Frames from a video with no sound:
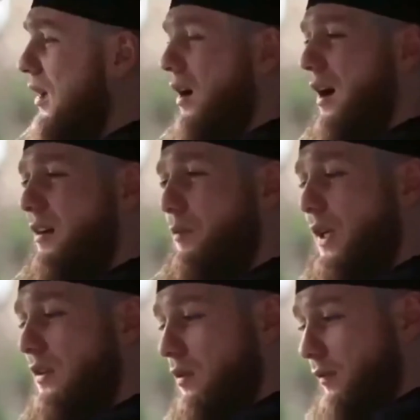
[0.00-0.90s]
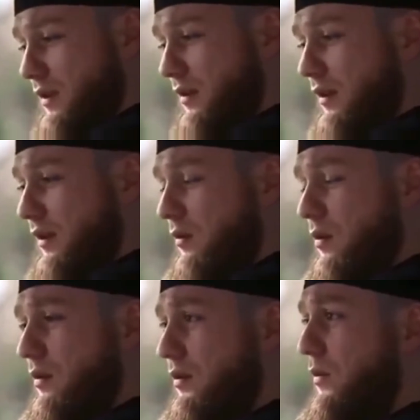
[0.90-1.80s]
I had a police officer,
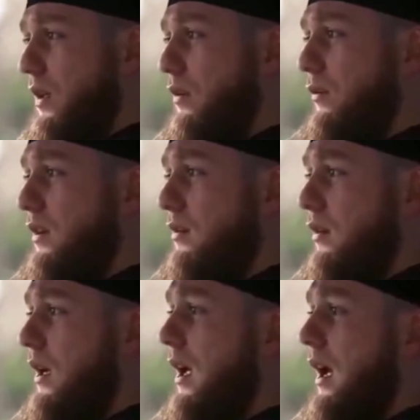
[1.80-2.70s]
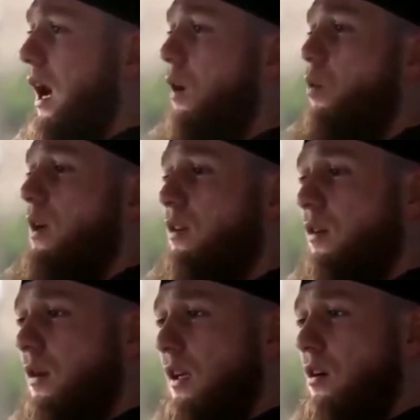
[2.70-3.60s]
someone in the videos, going, How are we to know
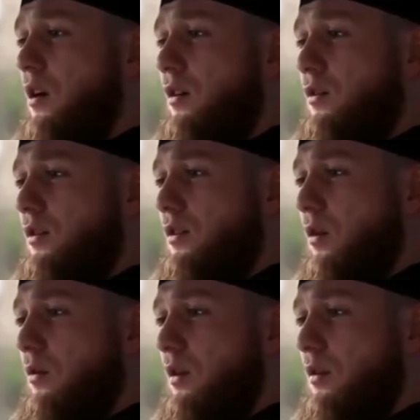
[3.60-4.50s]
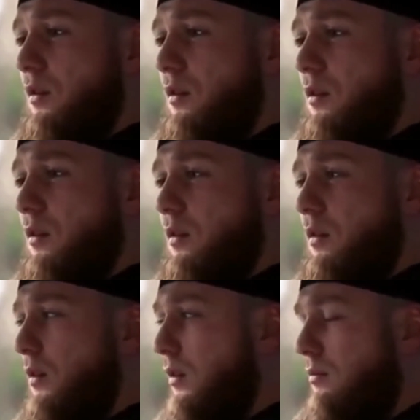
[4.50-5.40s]
that your car's not stolen?
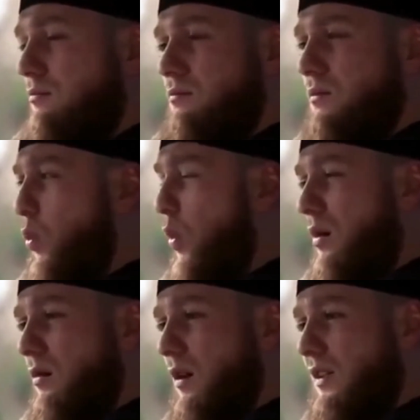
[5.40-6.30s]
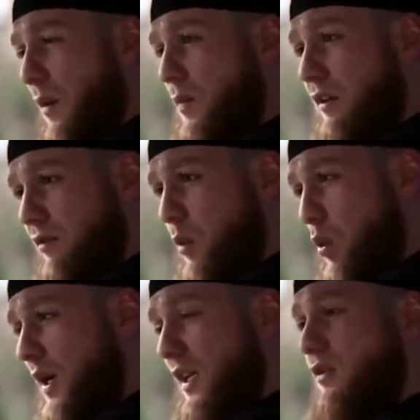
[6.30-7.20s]
What? Has somebody
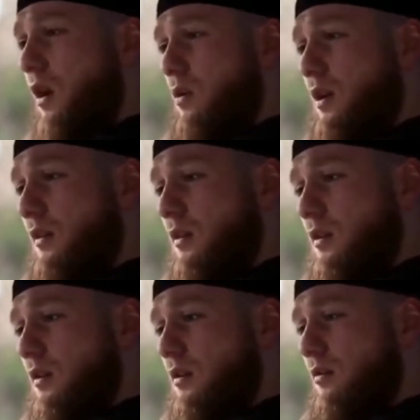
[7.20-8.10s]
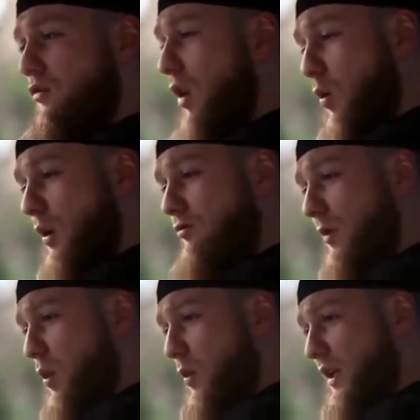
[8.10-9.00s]
reported it stolen? No one's
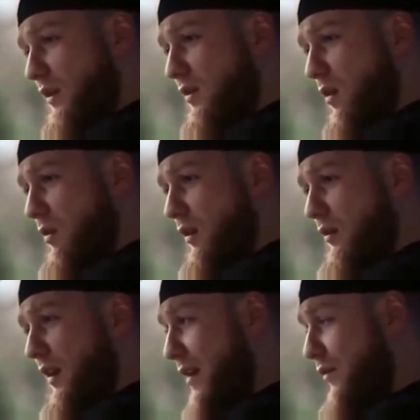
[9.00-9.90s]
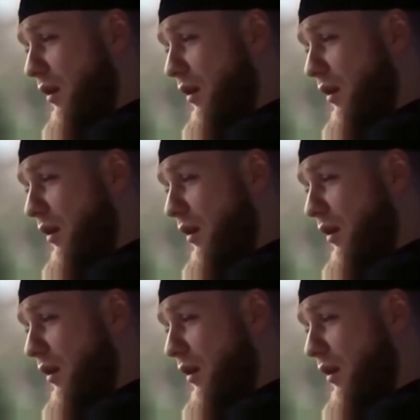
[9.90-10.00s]
reported it stolen ever.